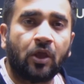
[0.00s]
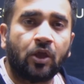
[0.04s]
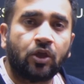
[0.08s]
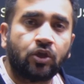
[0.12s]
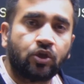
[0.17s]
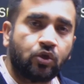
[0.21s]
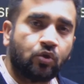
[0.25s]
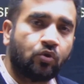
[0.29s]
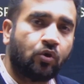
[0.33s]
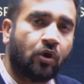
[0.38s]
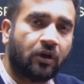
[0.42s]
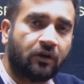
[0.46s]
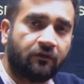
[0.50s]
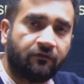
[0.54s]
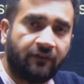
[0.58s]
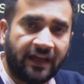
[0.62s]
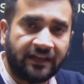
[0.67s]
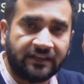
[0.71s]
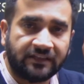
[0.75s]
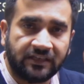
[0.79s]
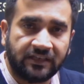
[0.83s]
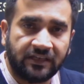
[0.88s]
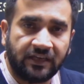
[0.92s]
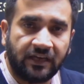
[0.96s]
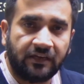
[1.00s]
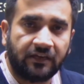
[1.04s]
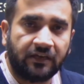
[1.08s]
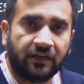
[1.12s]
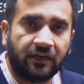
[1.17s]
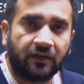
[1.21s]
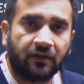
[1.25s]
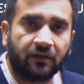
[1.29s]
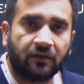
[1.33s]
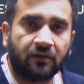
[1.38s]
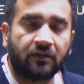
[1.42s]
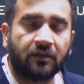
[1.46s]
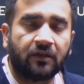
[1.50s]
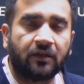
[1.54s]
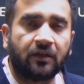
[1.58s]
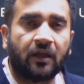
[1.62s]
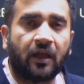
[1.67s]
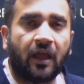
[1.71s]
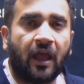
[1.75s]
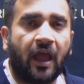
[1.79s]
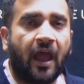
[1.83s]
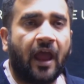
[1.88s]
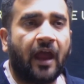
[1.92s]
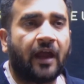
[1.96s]
You got vaccinated
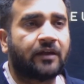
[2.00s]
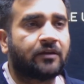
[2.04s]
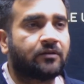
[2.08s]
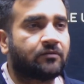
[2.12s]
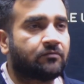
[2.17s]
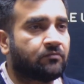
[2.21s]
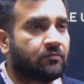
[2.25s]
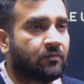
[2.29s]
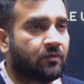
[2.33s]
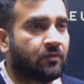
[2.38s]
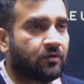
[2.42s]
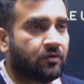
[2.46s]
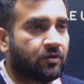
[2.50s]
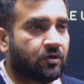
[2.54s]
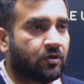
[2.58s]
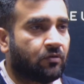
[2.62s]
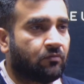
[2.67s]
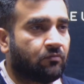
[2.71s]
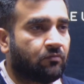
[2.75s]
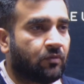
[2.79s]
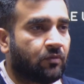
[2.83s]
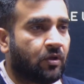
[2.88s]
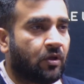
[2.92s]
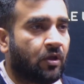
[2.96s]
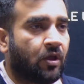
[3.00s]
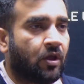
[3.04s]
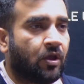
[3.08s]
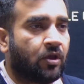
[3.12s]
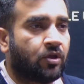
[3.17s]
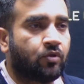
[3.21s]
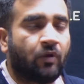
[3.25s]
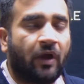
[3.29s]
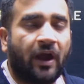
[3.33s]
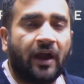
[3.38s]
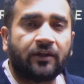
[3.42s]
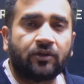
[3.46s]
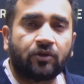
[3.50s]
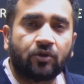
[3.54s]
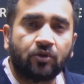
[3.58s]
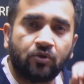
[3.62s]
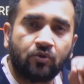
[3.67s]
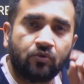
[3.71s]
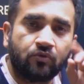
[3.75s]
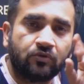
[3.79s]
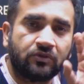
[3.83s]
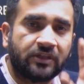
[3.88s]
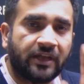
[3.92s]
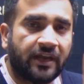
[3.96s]
and you had to
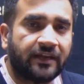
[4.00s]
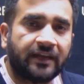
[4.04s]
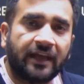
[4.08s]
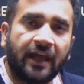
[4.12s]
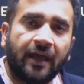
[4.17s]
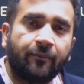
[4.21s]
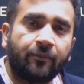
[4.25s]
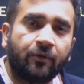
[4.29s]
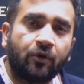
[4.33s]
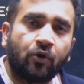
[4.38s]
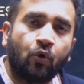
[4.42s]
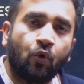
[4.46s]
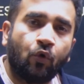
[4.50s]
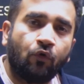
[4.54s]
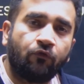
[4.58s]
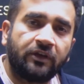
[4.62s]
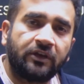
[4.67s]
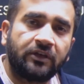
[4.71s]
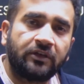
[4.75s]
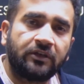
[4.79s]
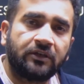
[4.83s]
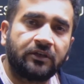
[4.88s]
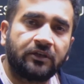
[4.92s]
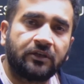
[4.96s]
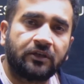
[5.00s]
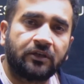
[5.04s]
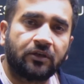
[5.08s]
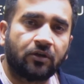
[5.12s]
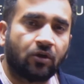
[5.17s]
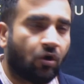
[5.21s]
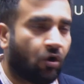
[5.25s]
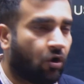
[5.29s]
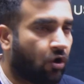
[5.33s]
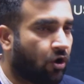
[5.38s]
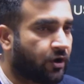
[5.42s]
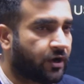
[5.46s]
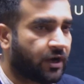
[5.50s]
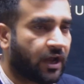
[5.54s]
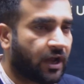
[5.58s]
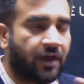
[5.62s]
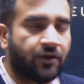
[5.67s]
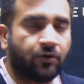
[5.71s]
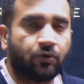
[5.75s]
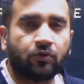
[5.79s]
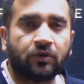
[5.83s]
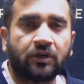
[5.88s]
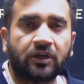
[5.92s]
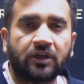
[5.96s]
use that app Covin or
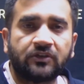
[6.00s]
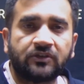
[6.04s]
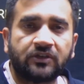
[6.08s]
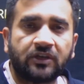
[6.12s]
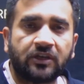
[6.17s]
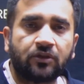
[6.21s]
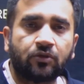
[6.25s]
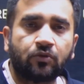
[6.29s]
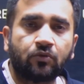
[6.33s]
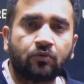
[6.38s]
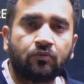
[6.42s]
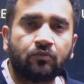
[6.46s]
Arogya Setu